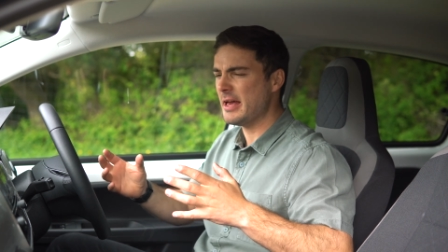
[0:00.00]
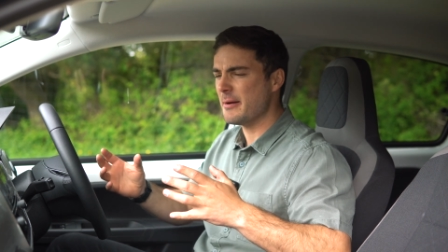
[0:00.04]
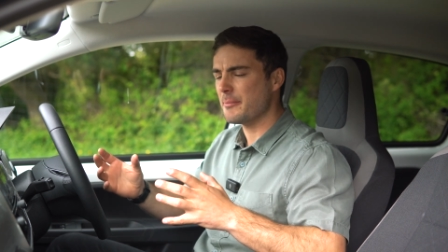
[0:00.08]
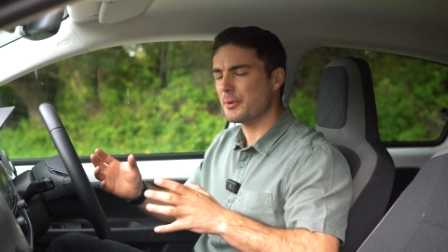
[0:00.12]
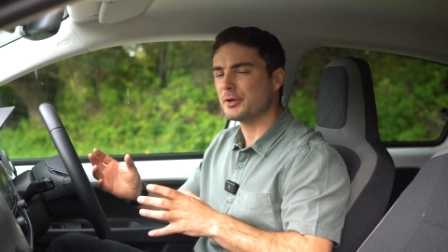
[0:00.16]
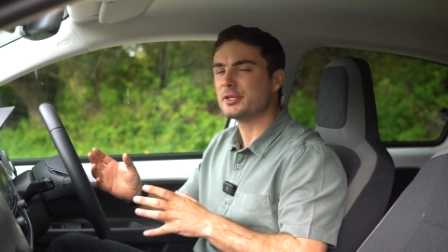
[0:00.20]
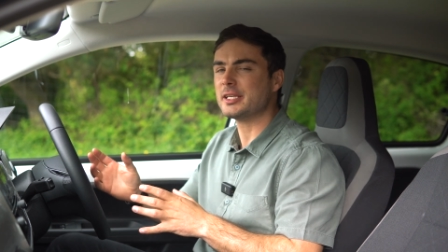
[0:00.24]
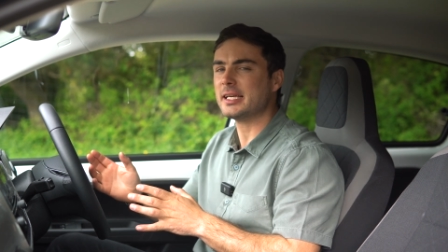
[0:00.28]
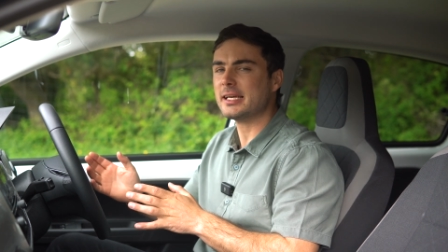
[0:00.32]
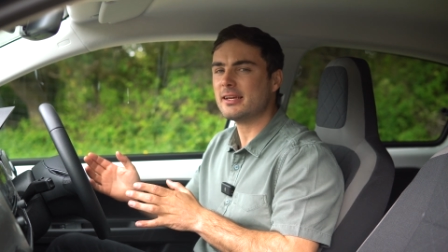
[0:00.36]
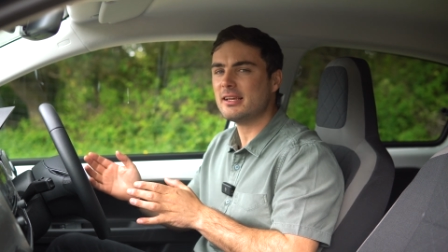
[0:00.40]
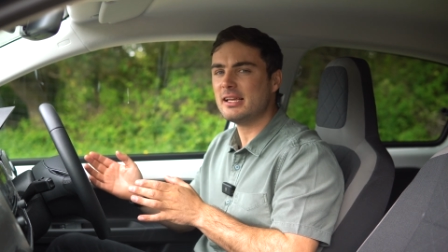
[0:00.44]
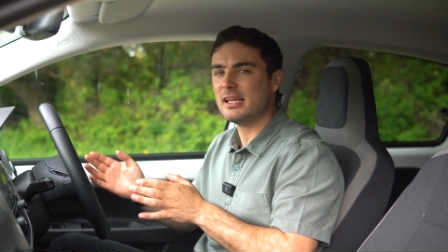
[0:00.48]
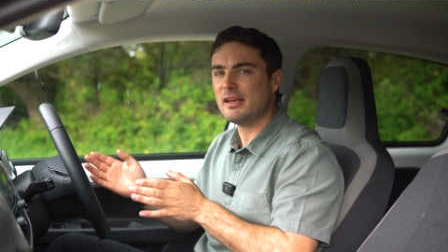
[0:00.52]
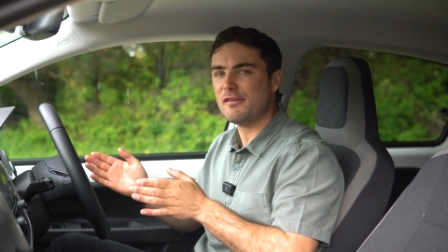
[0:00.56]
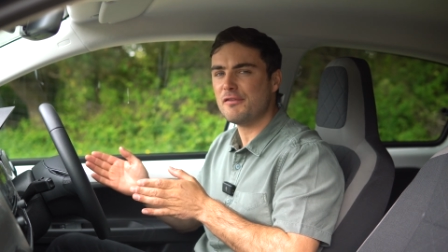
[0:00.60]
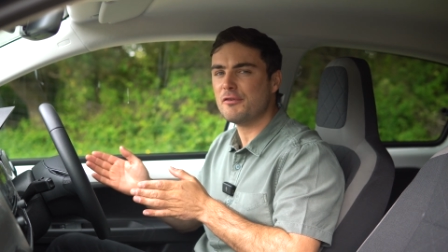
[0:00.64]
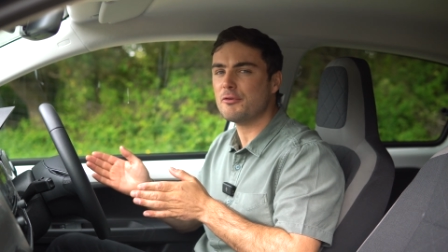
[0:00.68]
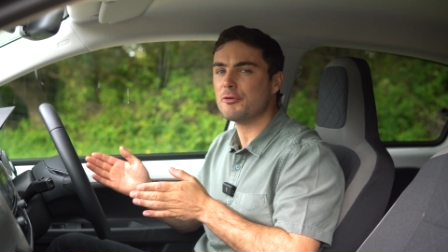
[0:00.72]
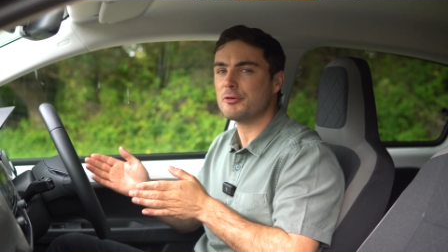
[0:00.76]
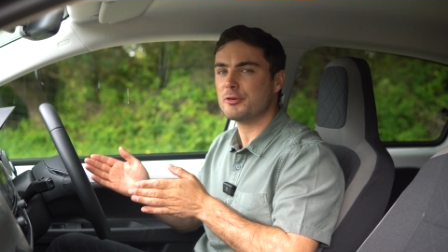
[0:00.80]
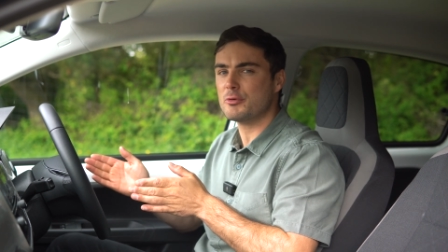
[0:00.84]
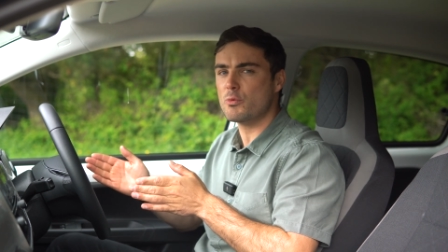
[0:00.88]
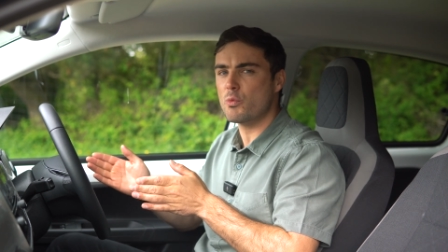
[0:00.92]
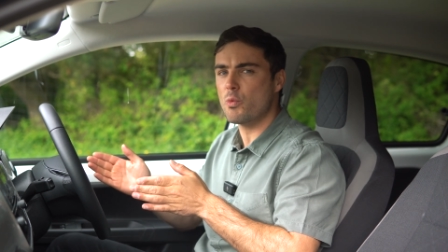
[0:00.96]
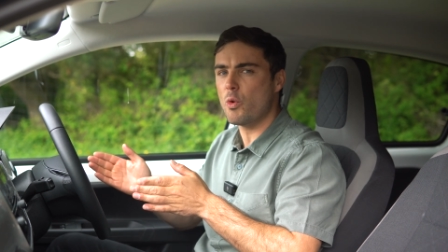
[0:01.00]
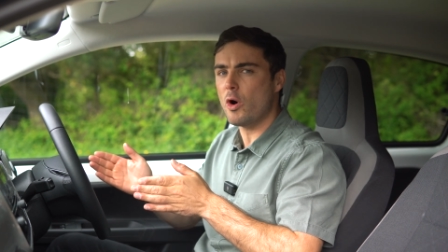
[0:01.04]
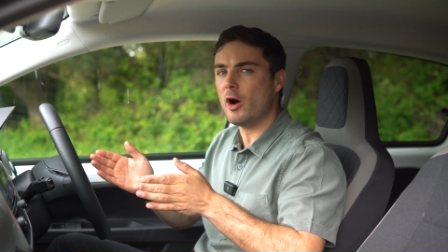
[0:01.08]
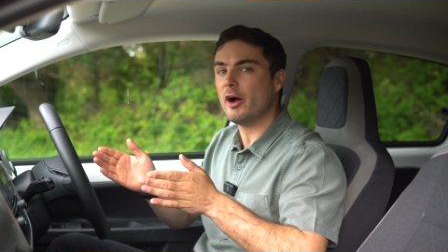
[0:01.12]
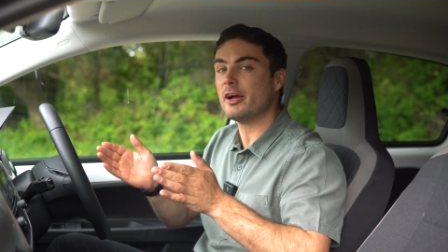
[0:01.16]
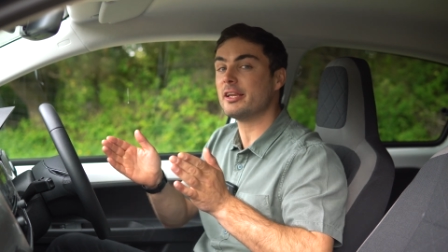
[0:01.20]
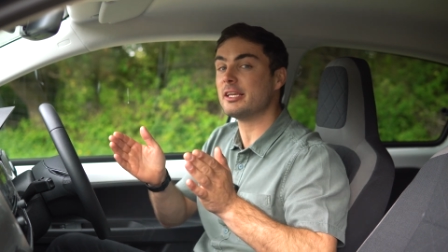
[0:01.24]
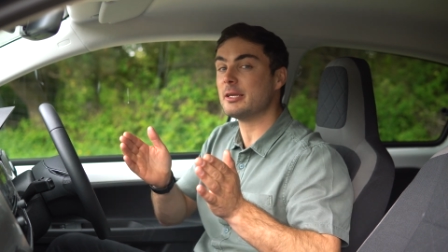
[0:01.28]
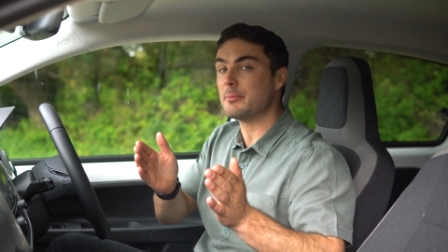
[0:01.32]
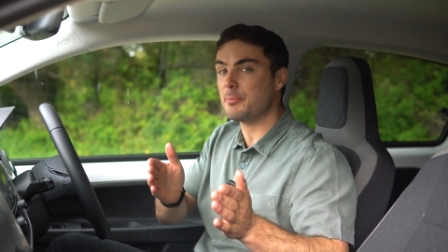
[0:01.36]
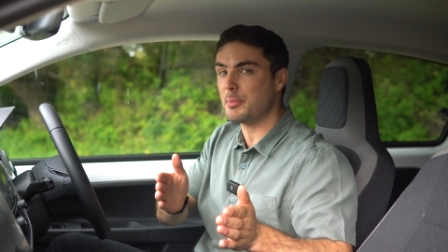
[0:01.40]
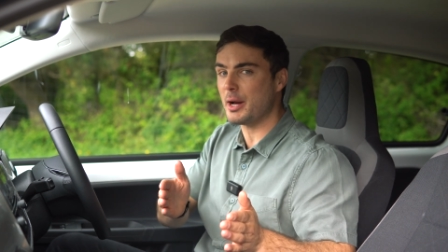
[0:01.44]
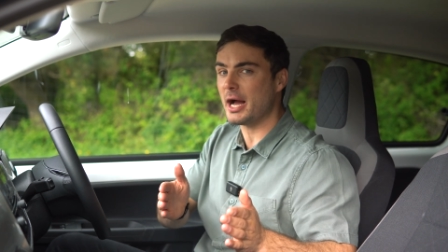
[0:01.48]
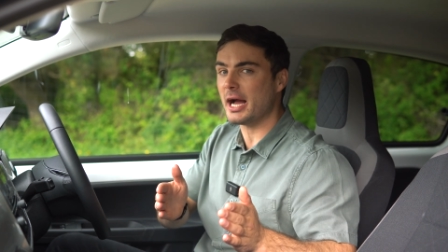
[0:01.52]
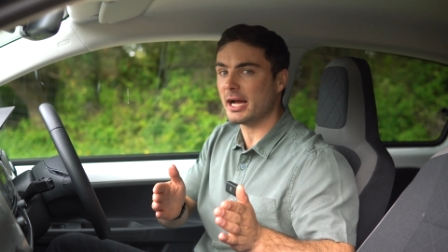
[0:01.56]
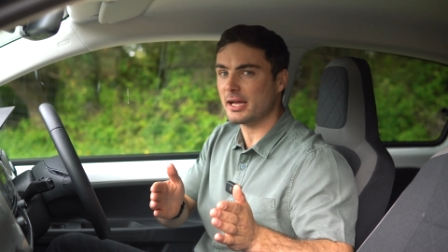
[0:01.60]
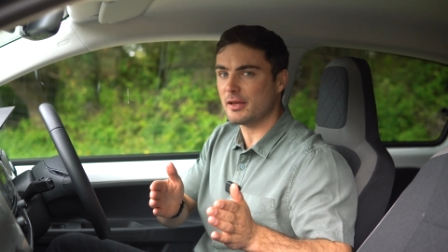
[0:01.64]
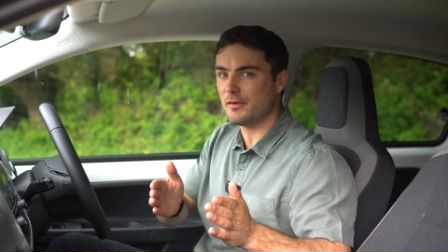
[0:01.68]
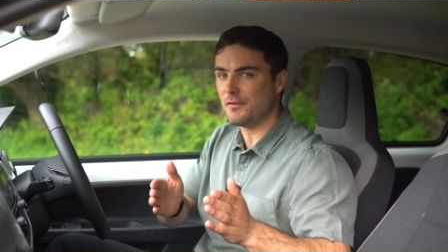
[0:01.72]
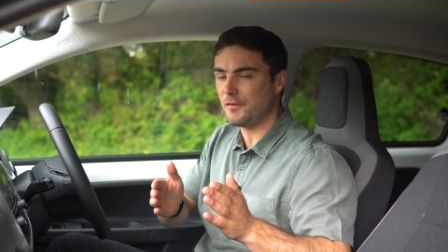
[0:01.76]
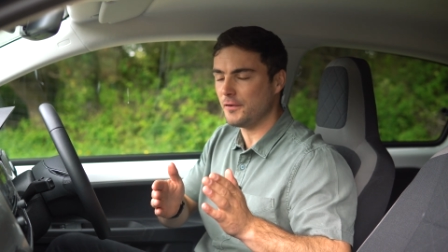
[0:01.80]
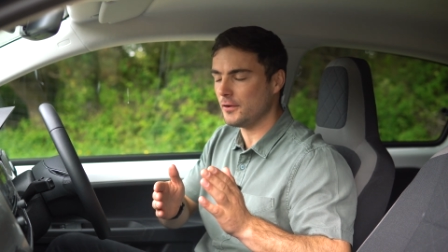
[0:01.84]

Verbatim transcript: particularly if you were to wind it back a